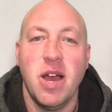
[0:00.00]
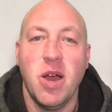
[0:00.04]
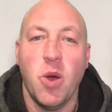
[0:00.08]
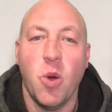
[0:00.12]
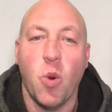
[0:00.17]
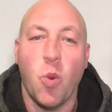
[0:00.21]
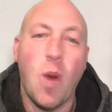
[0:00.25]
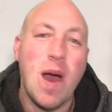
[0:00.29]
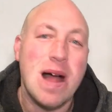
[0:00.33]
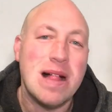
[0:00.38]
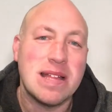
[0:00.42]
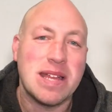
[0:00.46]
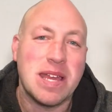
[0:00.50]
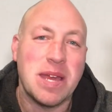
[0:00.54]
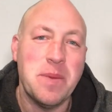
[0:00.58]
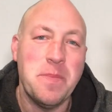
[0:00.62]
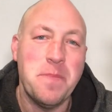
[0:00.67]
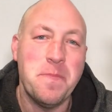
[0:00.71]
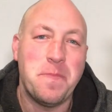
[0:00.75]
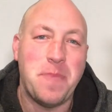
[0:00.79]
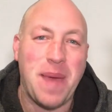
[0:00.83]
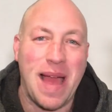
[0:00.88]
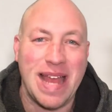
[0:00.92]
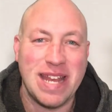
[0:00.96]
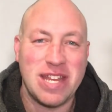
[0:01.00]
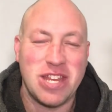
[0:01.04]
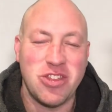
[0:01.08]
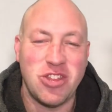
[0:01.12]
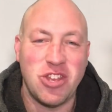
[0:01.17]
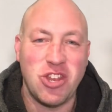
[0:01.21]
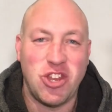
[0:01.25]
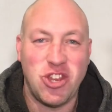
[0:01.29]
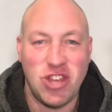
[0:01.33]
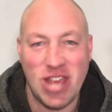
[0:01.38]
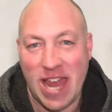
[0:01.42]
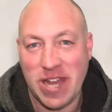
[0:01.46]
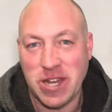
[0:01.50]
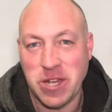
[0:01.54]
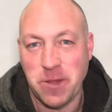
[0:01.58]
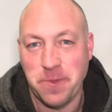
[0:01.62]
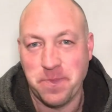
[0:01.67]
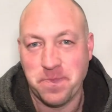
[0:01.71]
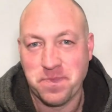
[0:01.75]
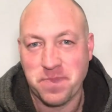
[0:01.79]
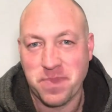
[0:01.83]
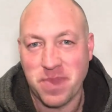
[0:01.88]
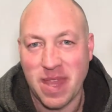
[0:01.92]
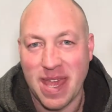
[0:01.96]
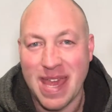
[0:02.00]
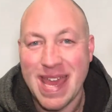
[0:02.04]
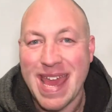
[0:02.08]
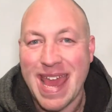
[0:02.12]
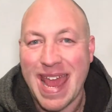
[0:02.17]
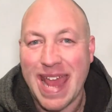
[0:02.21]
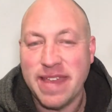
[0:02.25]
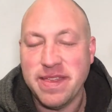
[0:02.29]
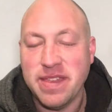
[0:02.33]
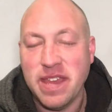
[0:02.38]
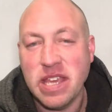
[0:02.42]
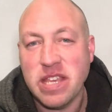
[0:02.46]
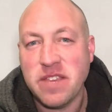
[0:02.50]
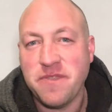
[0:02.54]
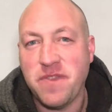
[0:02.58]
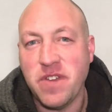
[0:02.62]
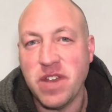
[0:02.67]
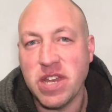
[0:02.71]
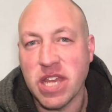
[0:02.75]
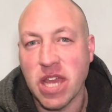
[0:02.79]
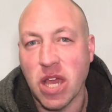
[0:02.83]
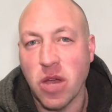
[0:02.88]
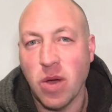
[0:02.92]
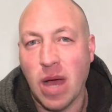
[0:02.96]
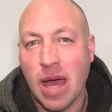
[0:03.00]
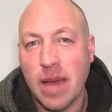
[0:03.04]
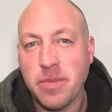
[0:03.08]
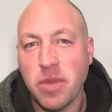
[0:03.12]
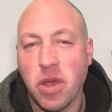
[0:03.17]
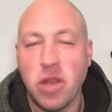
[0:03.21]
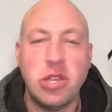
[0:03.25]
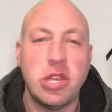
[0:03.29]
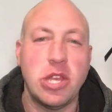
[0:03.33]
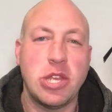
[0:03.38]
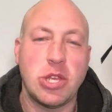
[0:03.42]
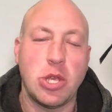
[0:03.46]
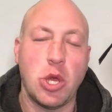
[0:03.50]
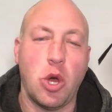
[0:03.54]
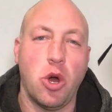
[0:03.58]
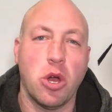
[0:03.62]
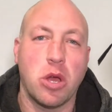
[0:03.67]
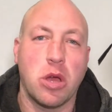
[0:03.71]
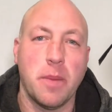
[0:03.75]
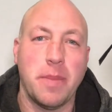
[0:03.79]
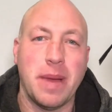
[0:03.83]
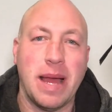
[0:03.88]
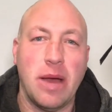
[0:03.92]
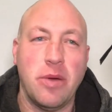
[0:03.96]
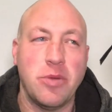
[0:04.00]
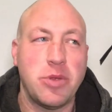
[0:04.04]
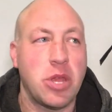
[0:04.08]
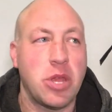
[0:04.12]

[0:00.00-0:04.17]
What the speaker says: Welcome back to the channel. In this video I'm going to talk about